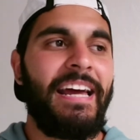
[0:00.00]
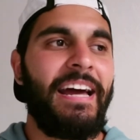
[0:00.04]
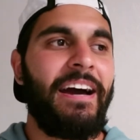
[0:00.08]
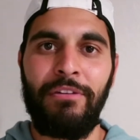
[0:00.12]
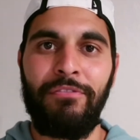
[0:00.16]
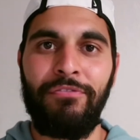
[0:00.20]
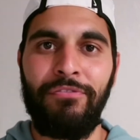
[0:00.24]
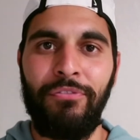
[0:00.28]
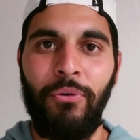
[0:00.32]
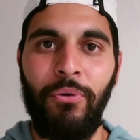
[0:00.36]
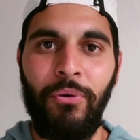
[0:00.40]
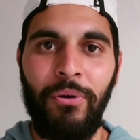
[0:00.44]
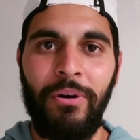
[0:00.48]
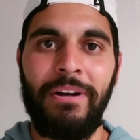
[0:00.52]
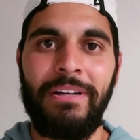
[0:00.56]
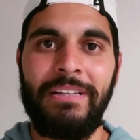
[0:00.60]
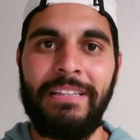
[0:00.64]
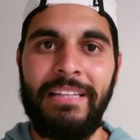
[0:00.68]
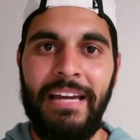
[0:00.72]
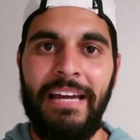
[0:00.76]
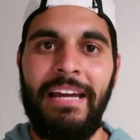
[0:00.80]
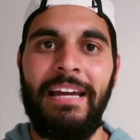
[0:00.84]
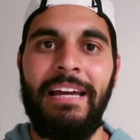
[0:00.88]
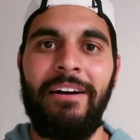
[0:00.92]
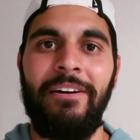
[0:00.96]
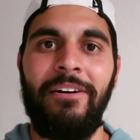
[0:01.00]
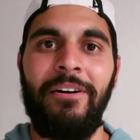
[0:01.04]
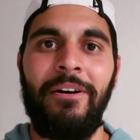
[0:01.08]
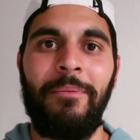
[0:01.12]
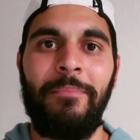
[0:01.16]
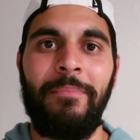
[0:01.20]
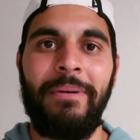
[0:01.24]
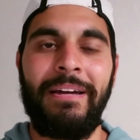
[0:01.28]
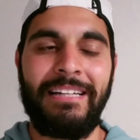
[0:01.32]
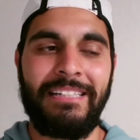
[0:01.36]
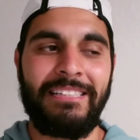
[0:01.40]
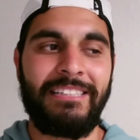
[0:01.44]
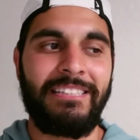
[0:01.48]
before they
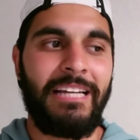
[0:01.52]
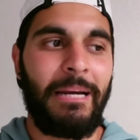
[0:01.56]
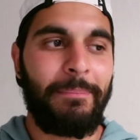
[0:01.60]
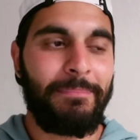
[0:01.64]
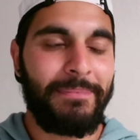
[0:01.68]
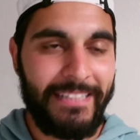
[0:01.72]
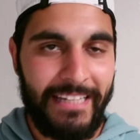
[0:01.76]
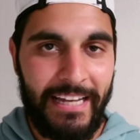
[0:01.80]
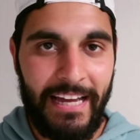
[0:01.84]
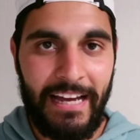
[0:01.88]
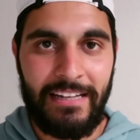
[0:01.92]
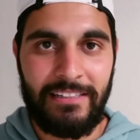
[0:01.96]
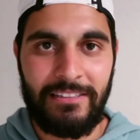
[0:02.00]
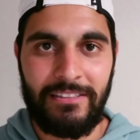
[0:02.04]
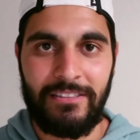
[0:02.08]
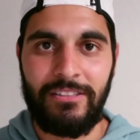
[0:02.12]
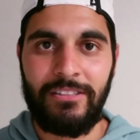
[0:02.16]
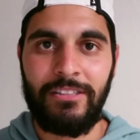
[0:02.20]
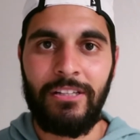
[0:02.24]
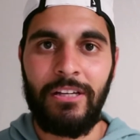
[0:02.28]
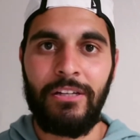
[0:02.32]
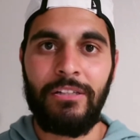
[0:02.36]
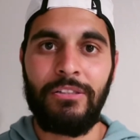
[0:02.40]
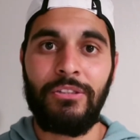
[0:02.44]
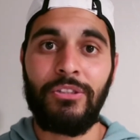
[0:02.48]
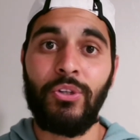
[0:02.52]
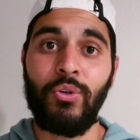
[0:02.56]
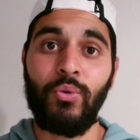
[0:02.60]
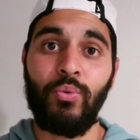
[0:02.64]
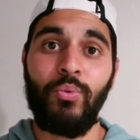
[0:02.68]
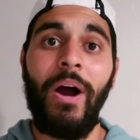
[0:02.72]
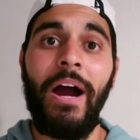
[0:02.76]
accept guests to